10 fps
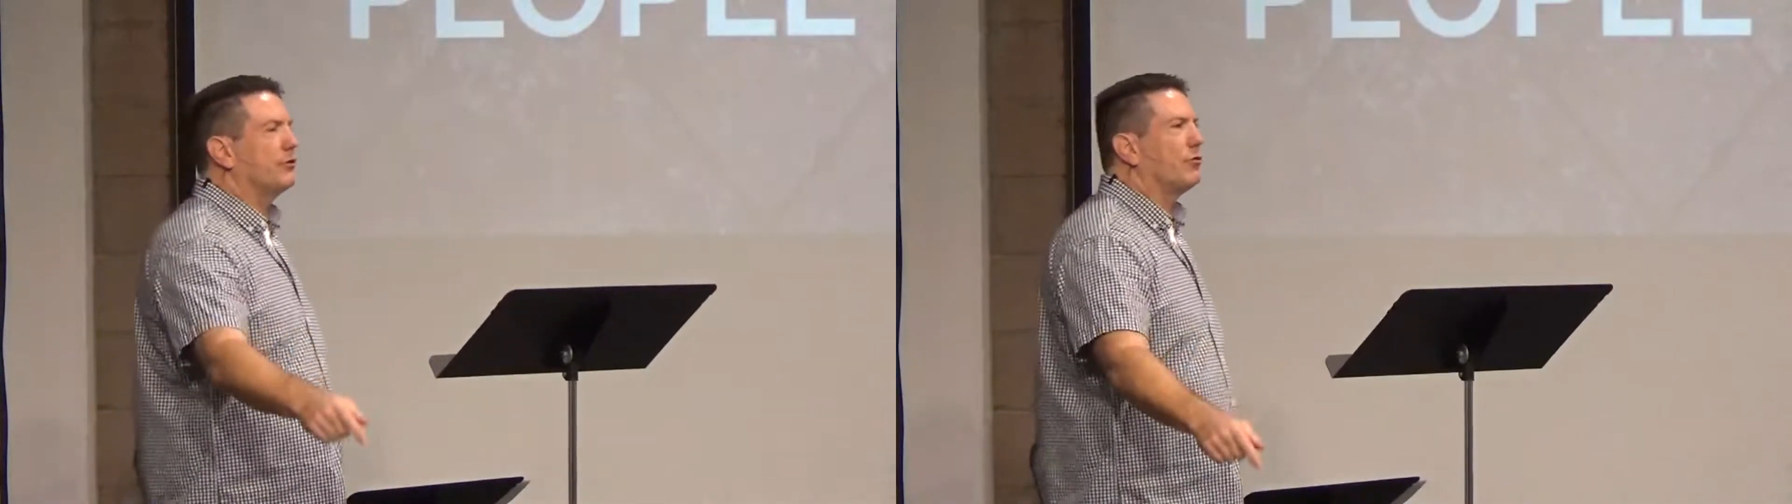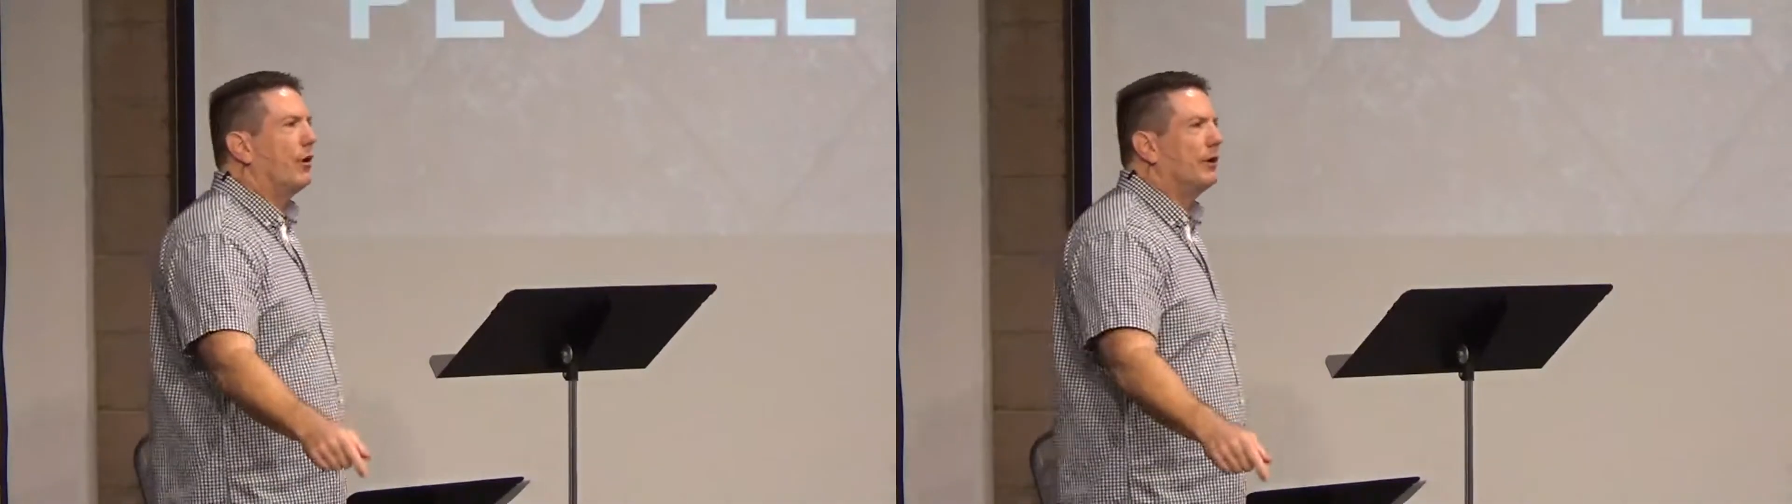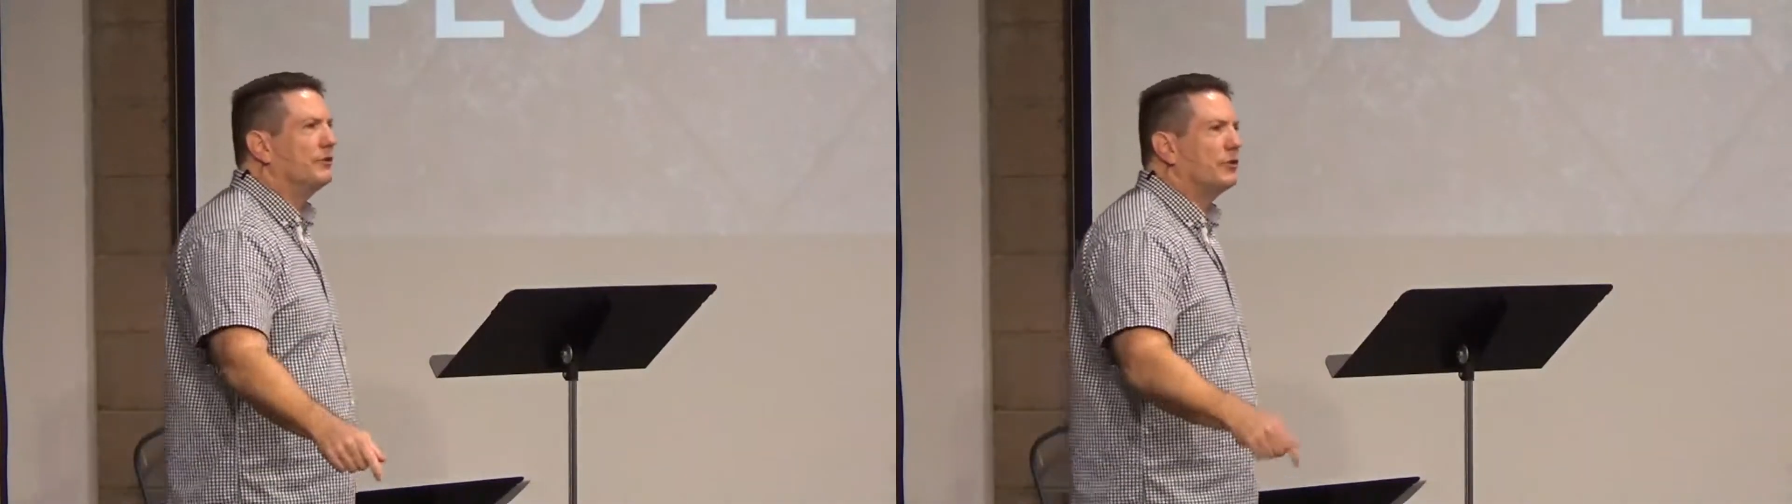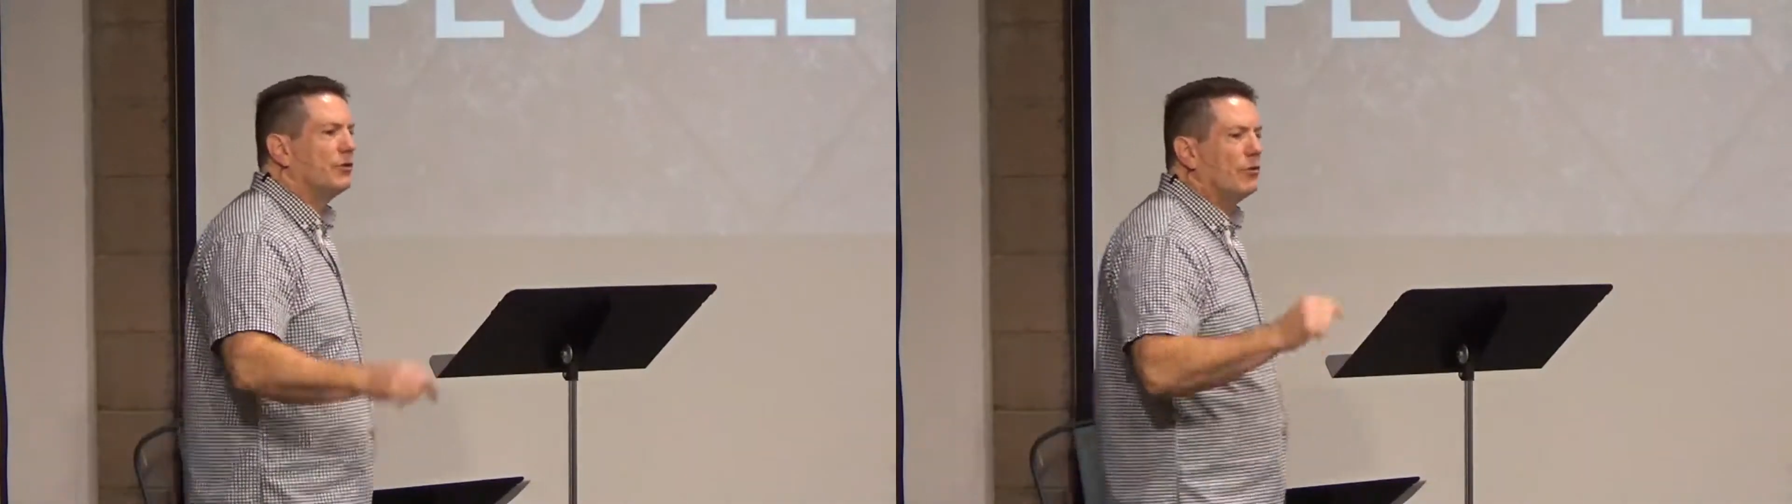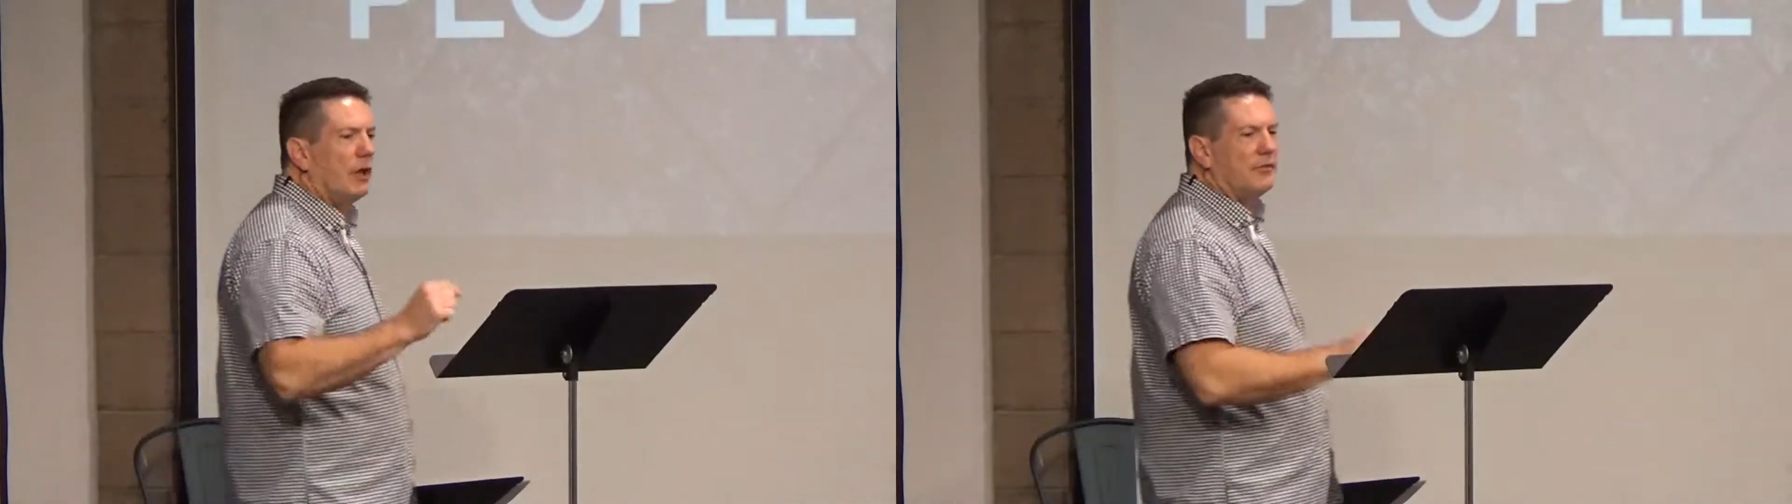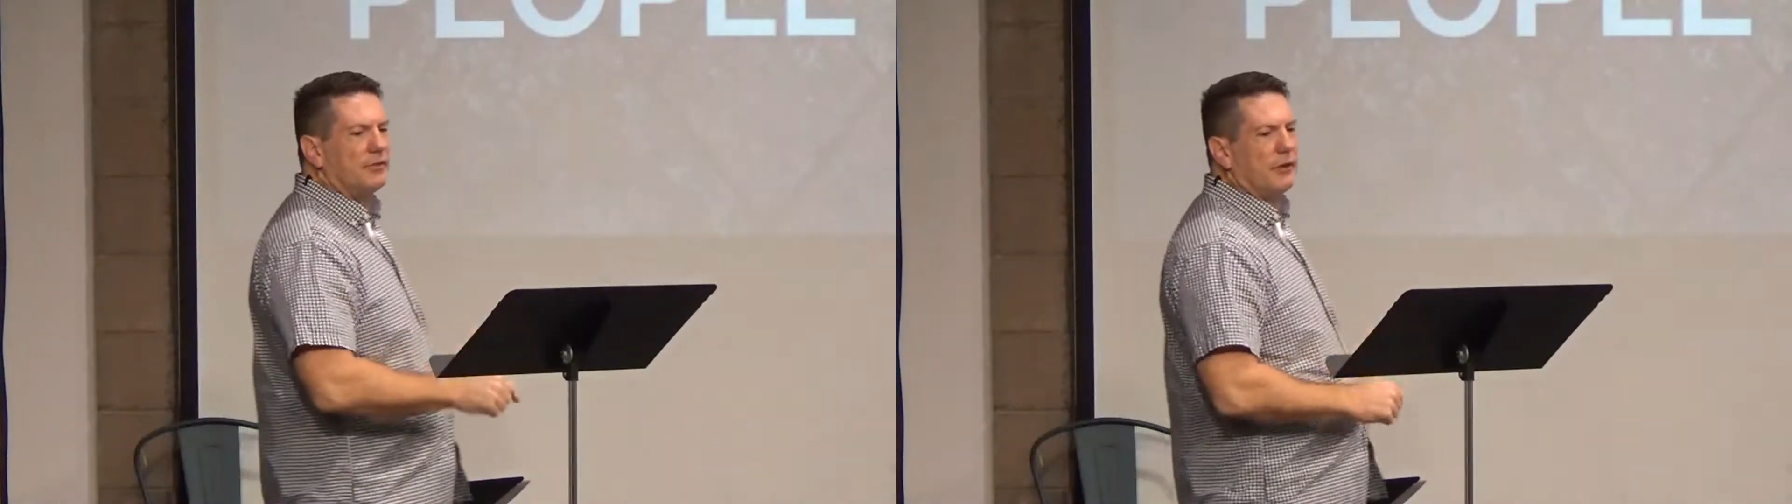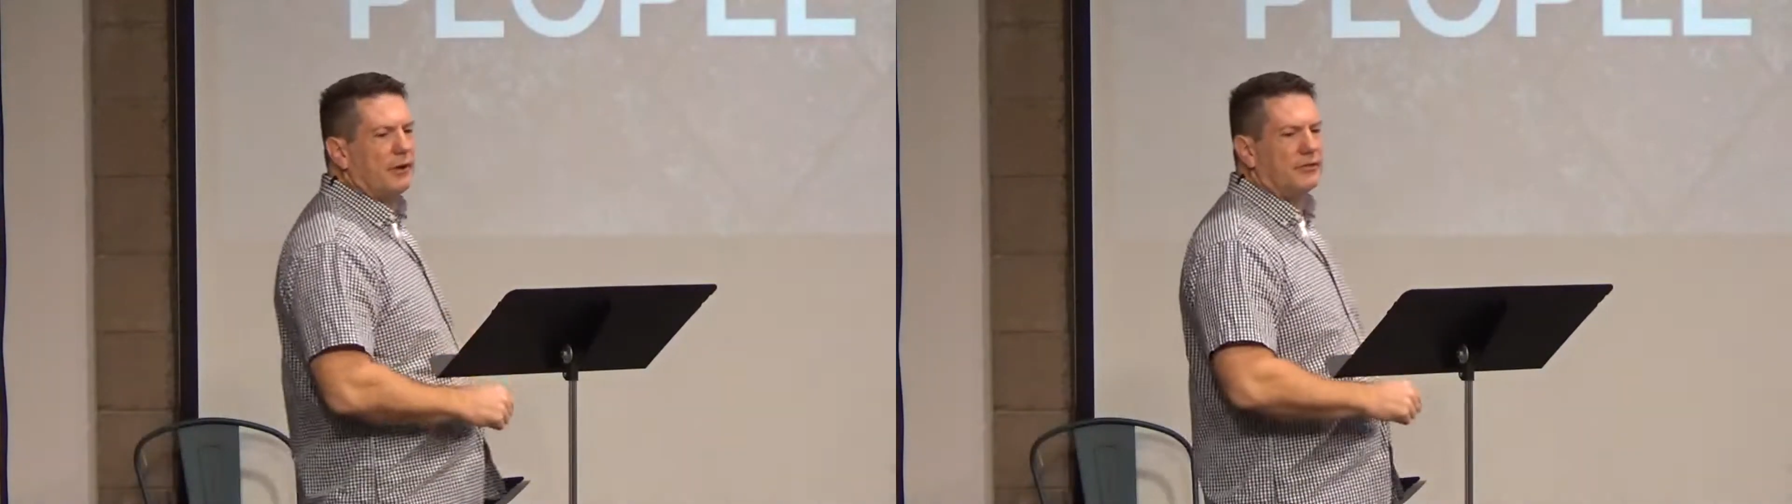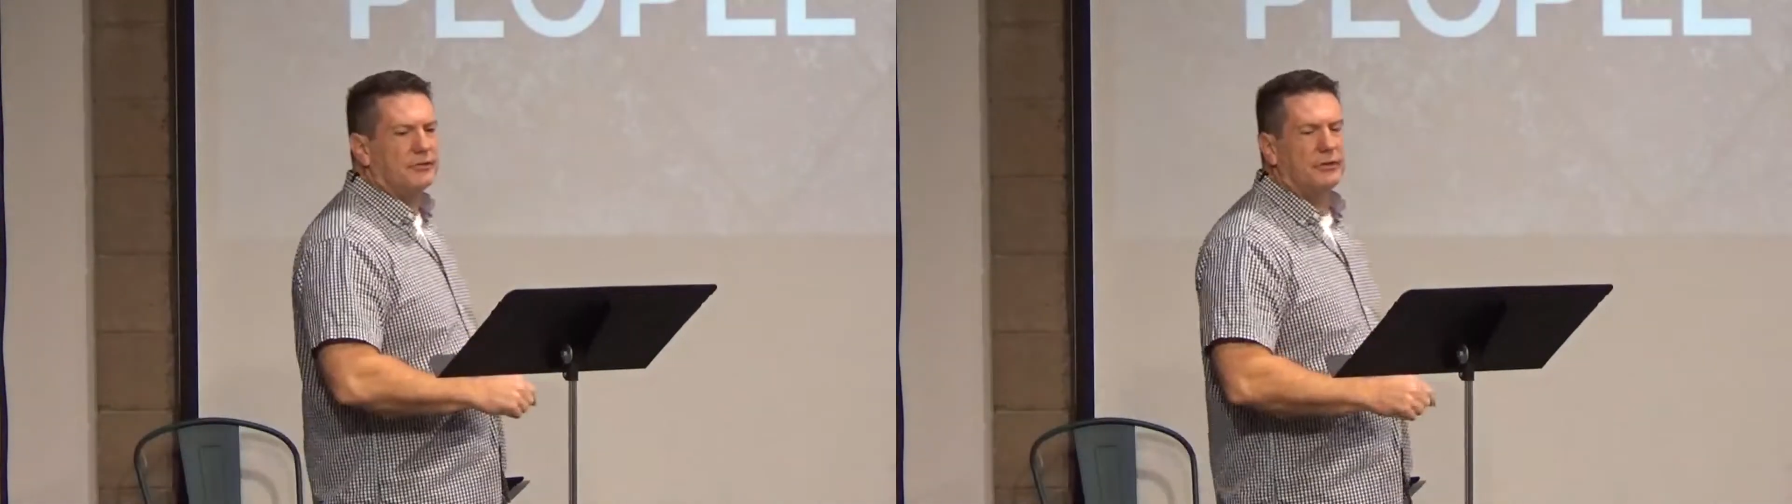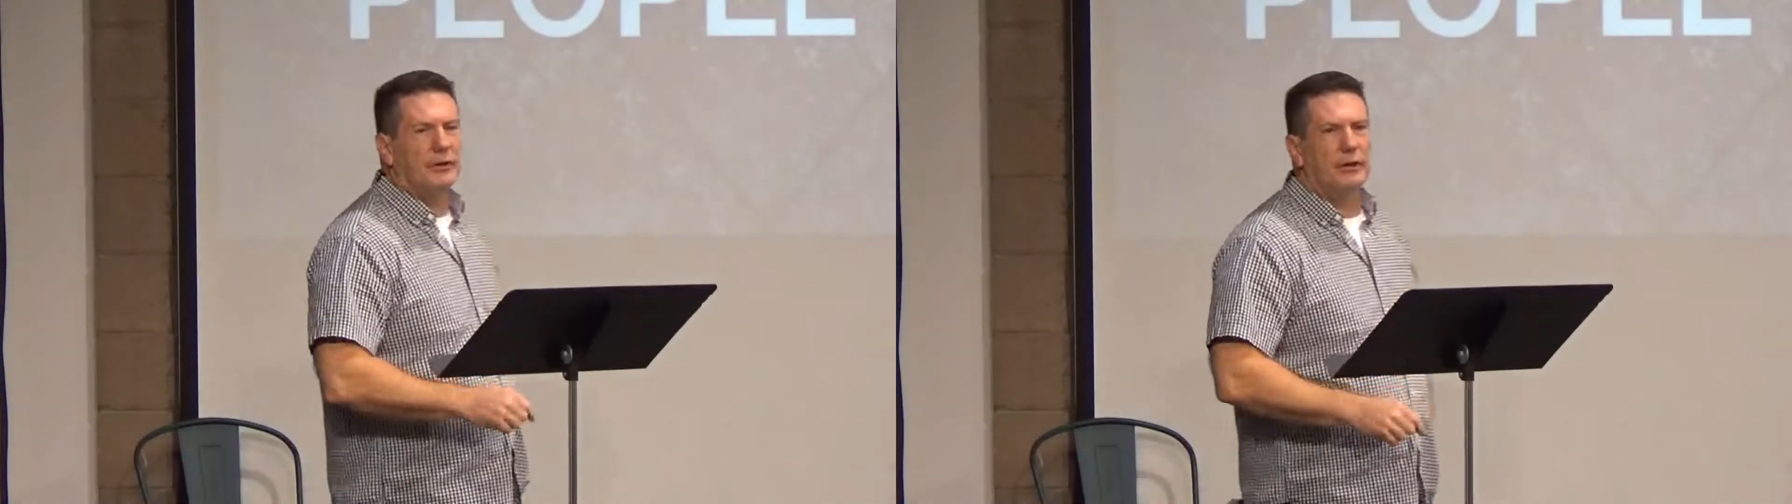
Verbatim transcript: Christ who loves us